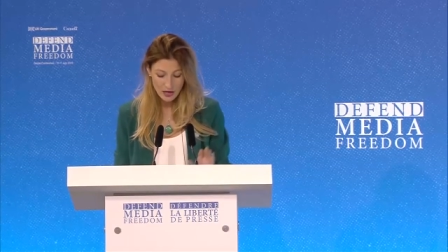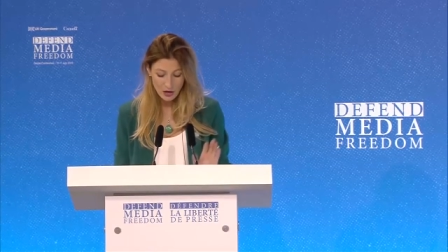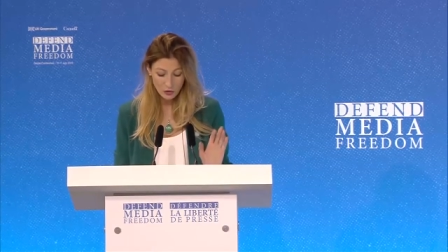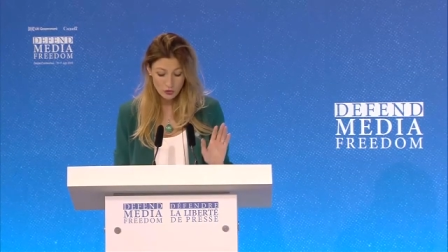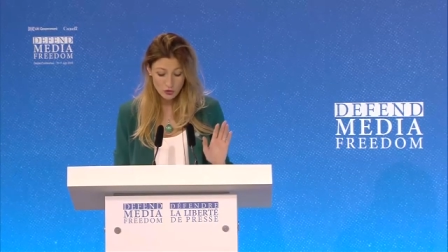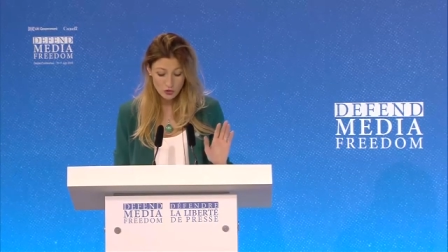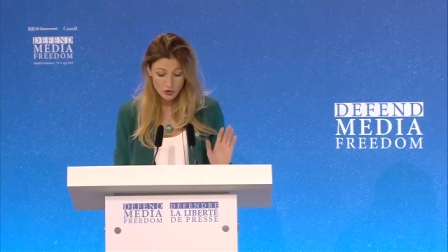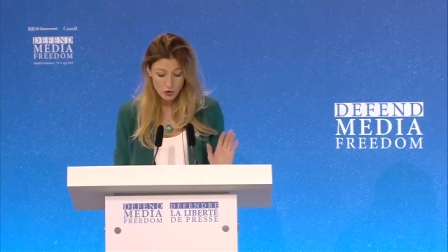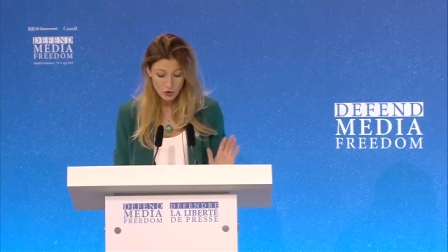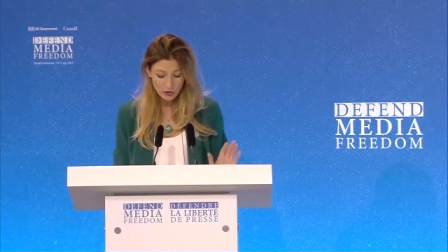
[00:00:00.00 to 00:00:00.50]

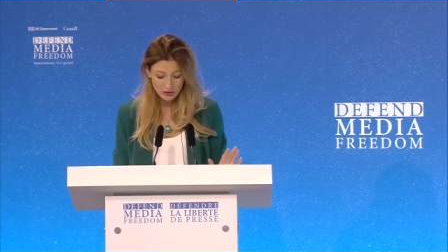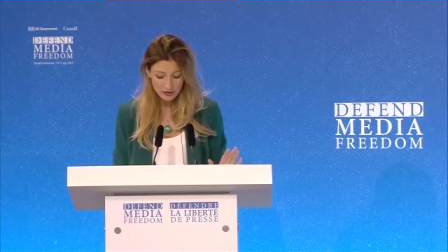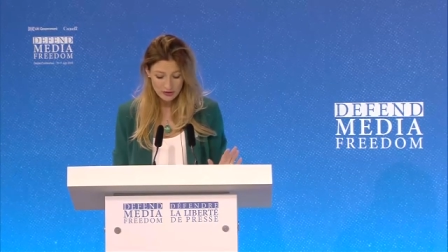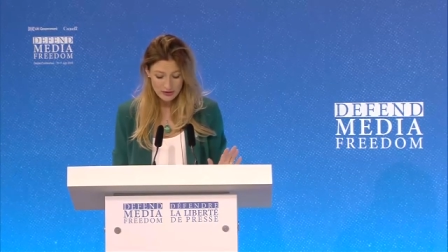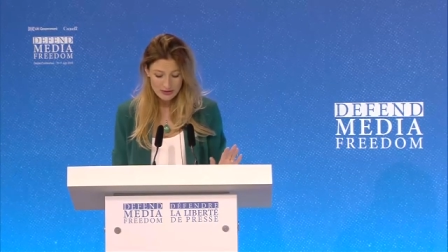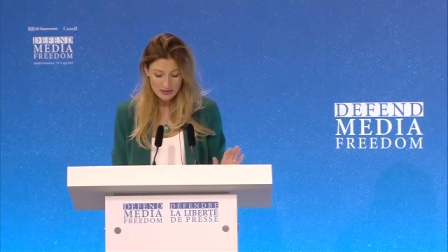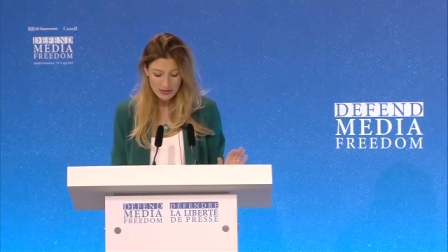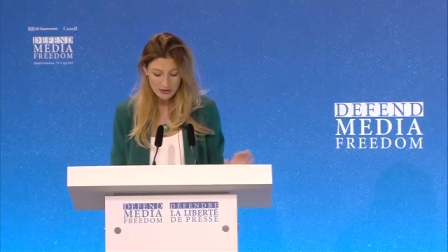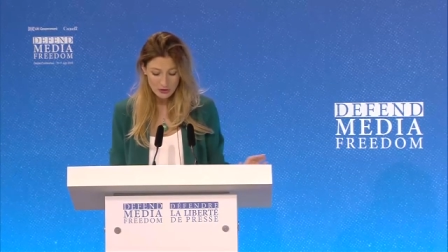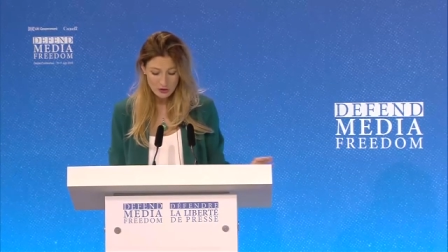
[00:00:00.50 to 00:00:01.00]
on
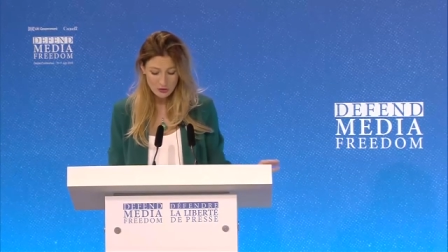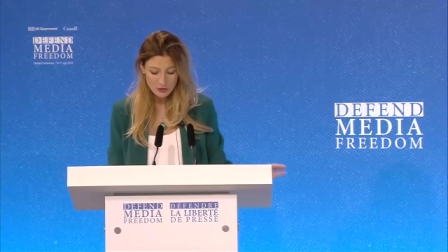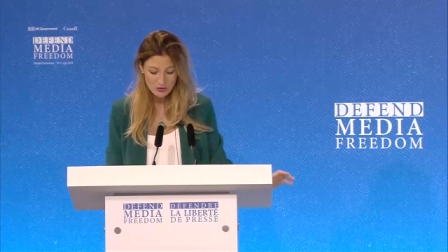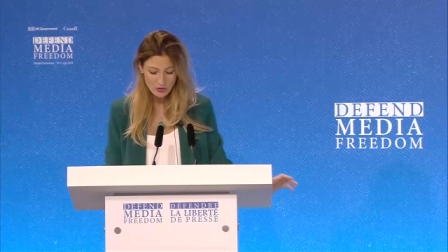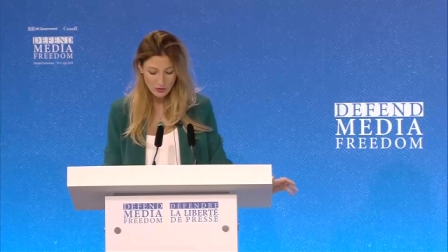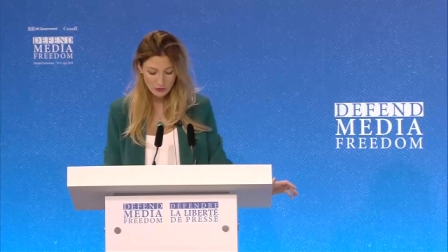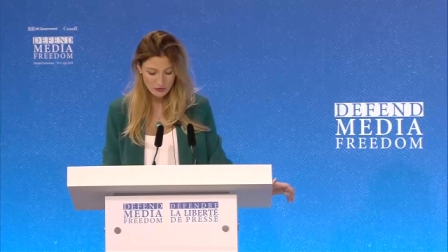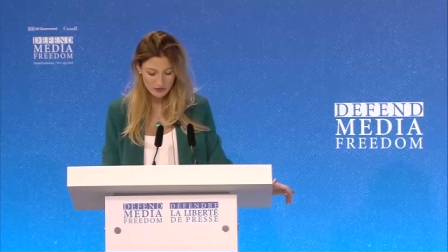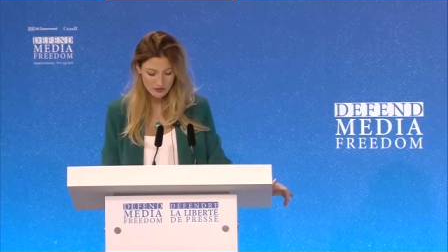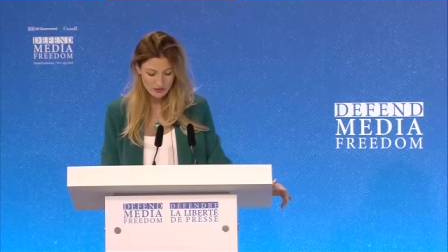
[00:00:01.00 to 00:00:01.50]
journalists and news
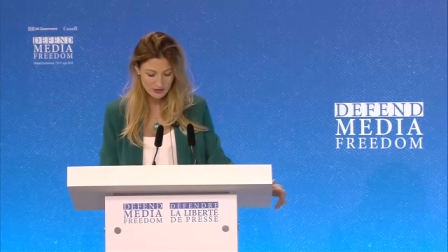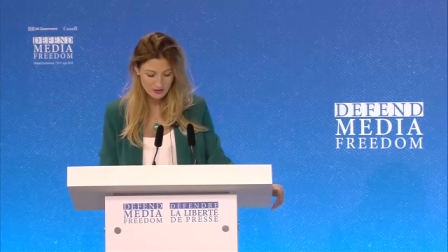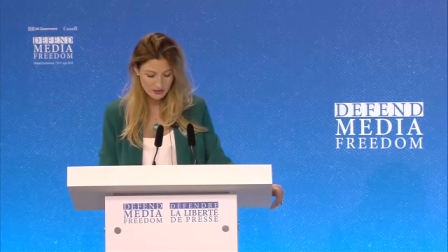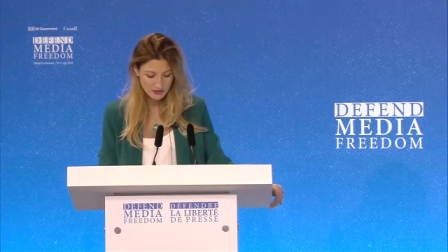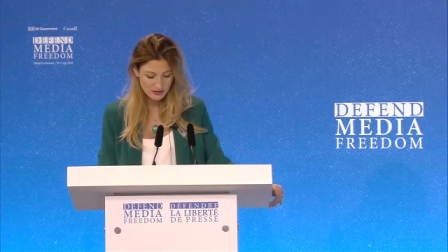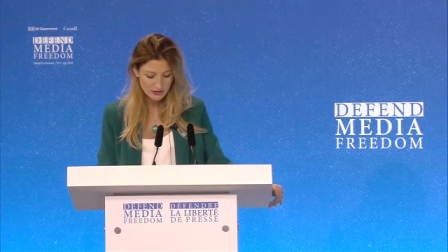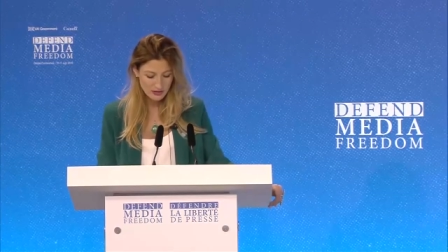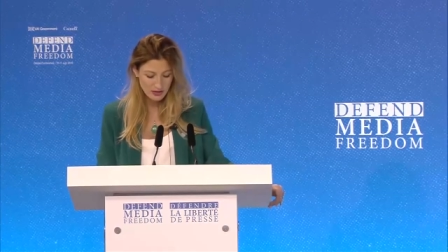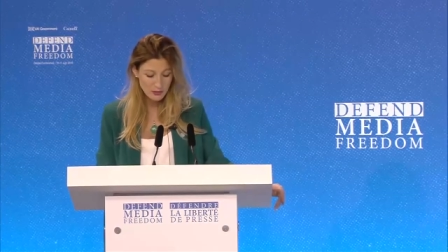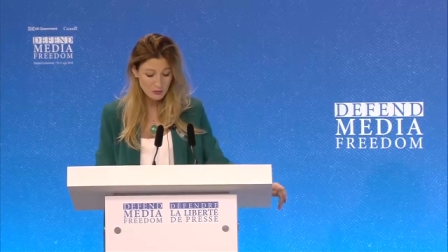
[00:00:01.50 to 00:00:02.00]

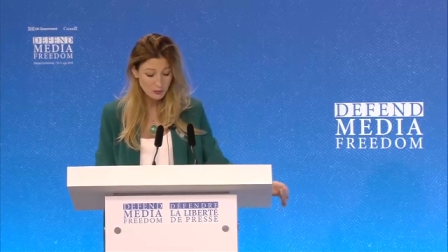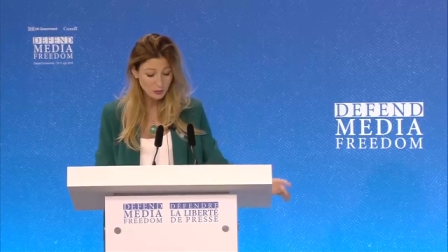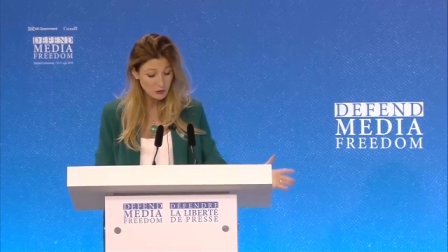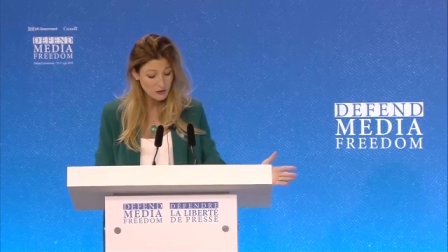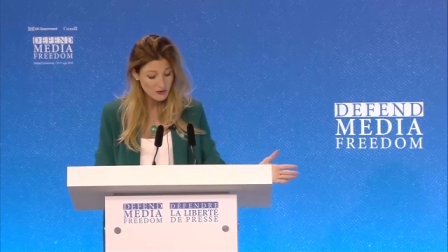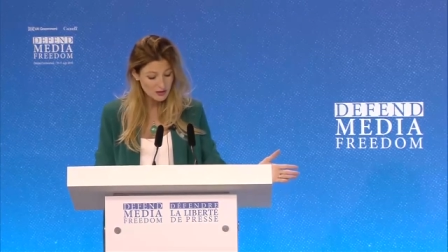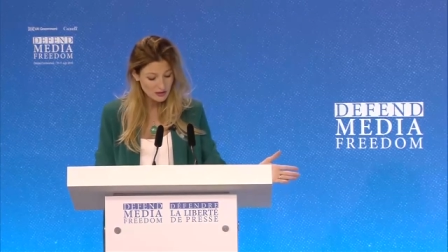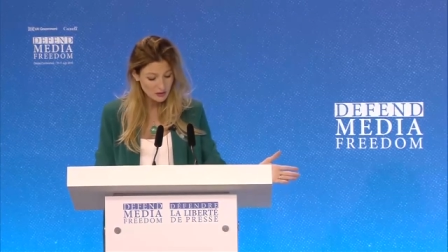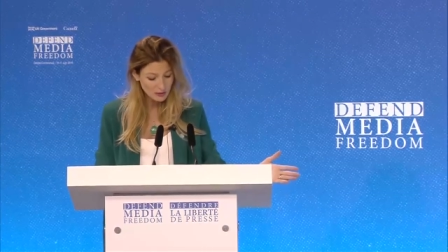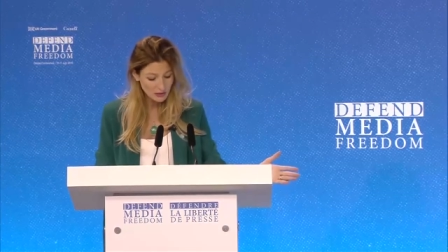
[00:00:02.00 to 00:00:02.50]
officers,
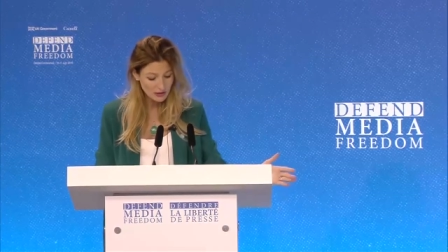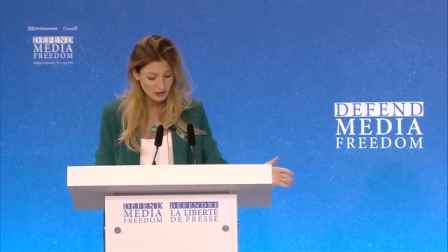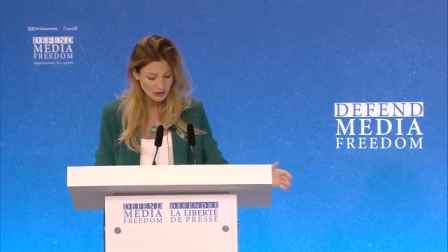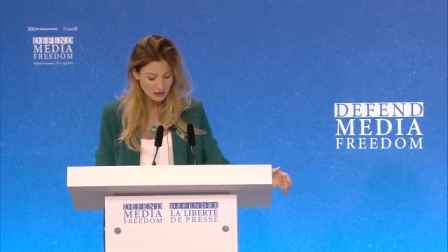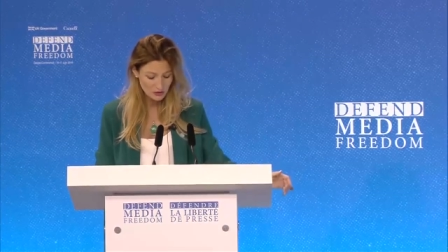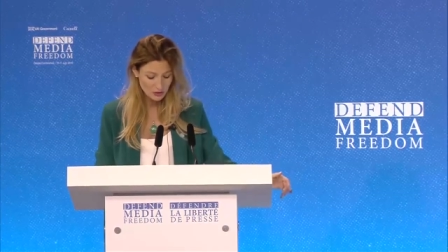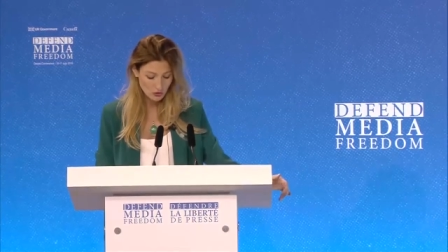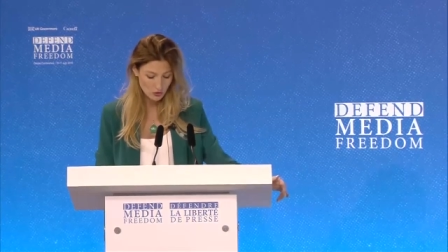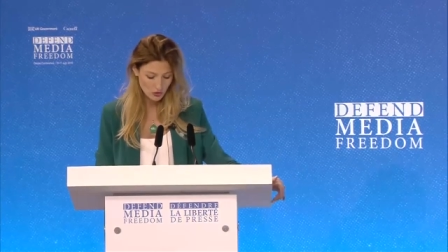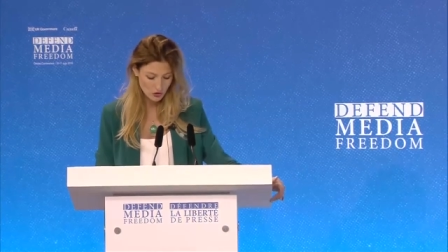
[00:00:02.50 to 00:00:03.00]
imprisonment
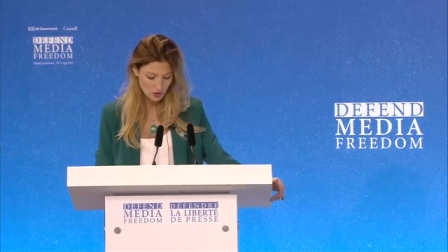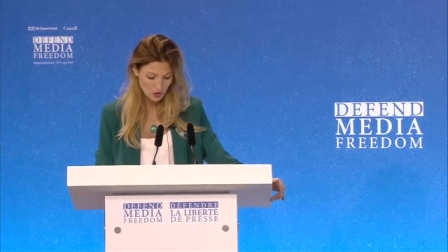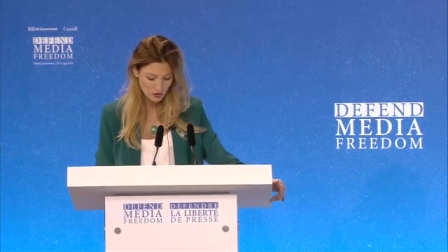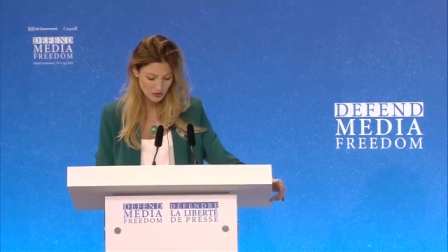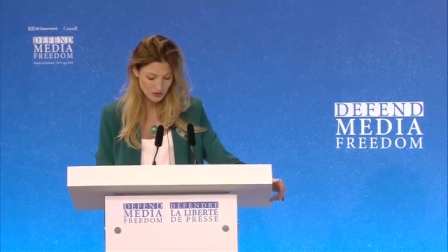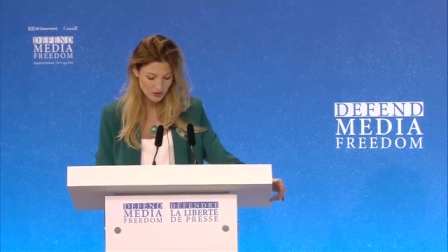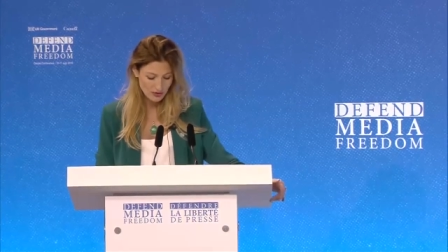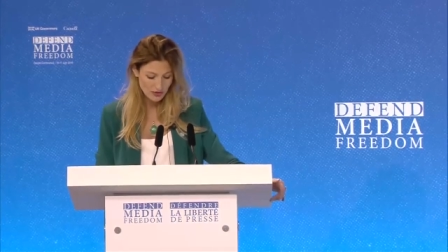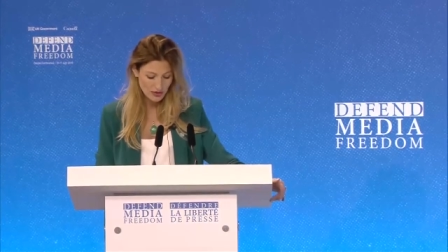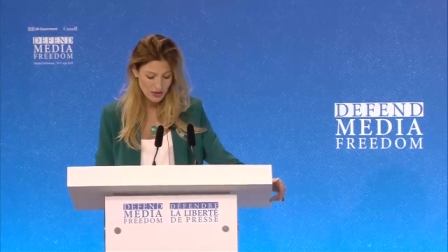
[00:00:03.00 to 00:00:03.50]
and
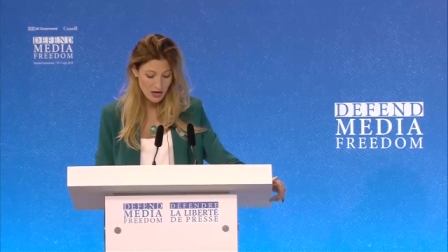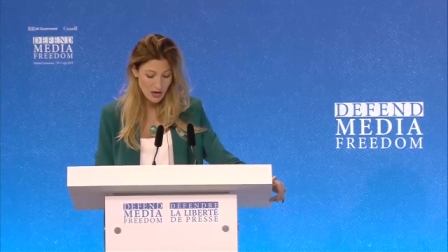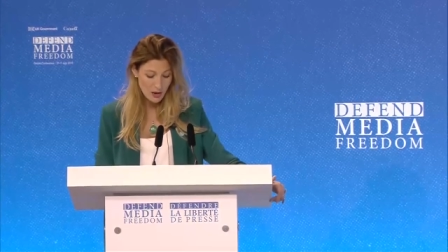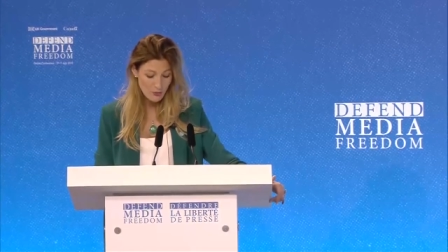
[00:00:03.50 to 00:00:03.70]
tortures,